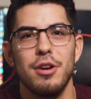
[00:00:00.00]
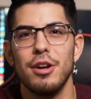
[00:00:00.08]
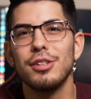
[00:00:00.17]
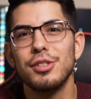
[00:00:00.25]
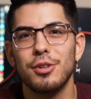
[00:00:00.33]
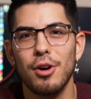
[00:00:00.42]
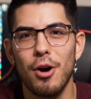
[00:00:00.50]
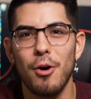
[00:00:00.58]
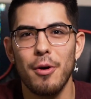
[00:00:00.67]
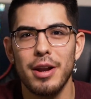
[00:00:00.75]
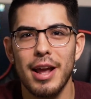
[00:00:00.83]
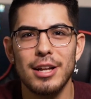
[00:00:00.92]
years
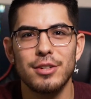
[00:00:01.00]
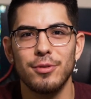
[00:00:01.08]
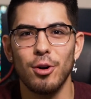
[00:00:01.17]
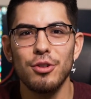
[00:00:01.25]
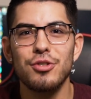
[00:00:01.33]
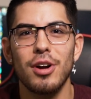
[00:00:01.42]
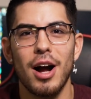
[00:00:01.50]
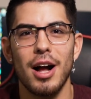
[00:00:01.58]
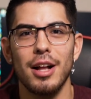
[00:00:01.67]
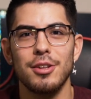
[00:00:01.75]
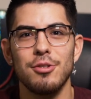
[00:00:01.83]
ago in Age of Ultron,